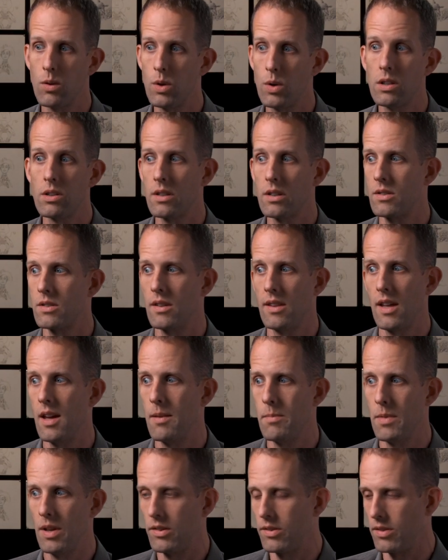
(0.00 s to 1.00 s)
we looked to
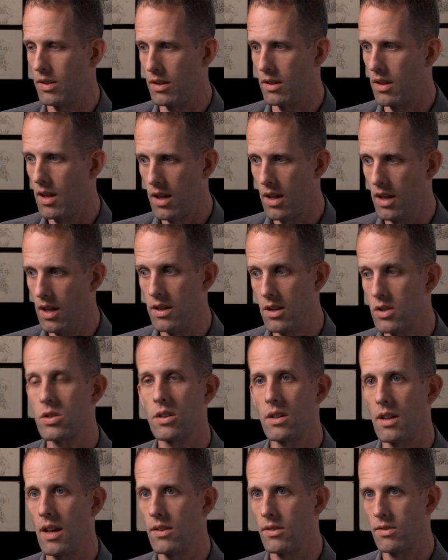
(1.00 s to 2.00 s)
them as
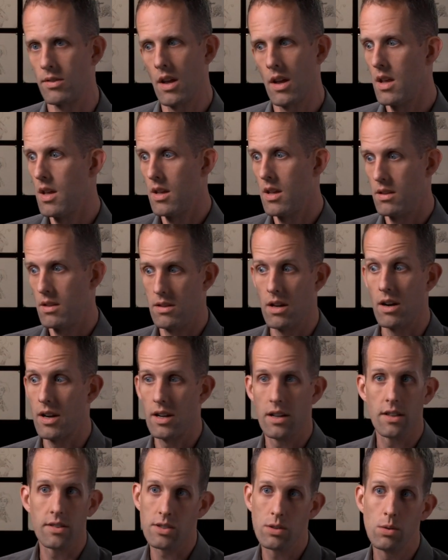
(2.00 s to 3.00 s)
initially as they're
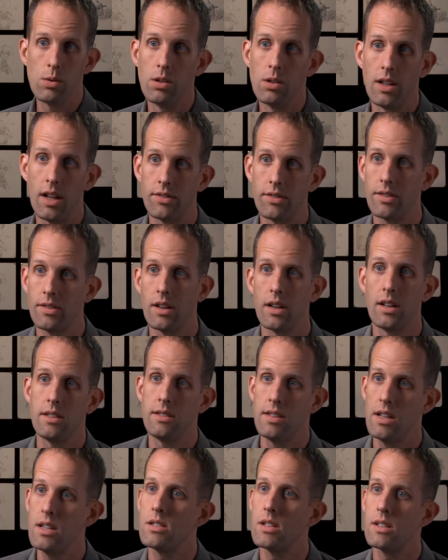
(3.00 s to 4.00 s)
going to school us. They're going to
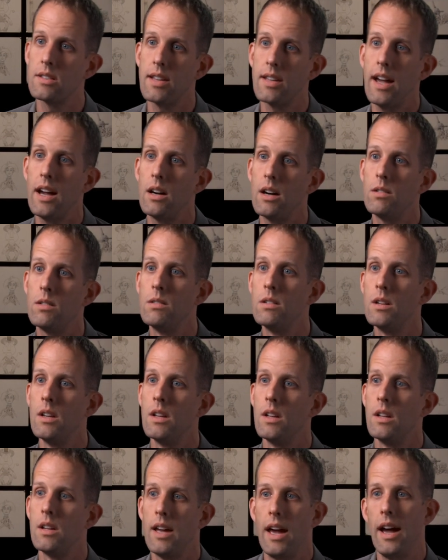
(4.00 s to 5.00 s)
teach us how
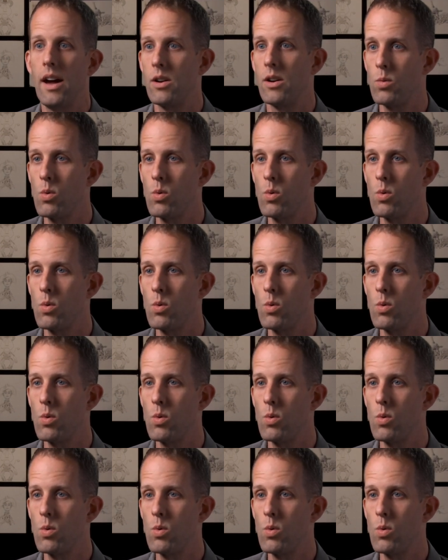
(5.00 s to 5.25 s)
how to